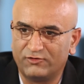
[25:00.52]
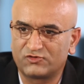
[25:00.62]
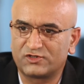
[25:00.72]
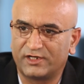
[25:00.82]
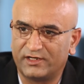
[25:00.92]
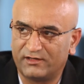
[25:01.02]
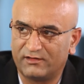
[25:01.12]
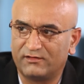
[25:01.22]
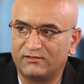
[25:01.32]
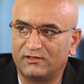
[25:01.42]
you stay,
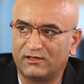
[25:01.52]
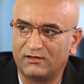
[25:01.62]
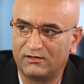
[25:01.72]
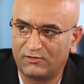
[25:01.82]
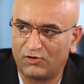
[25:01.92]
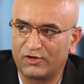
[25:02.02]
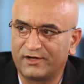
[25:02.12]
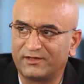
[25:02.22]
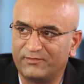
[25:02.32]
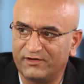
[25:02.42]
the
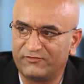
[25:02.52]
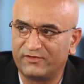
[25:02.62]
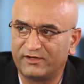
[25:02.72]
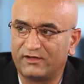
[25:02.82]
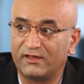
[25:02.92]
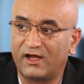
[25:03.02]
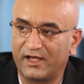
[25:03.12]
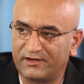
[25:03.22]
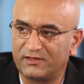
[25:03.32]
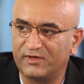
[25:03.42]
longer the benefit, the
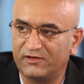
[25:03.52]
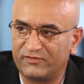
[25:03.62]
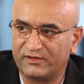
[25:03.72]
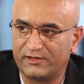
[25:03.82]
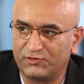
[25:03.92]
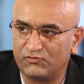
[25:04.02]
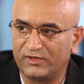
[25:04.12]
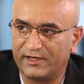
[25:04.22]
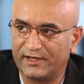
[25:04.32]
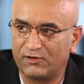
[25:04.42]
higher the benefit that you
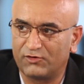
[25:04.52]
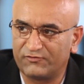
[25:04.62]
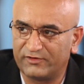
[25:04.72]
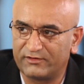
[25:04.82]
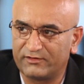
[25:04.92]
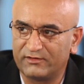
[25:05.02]
will get out of it.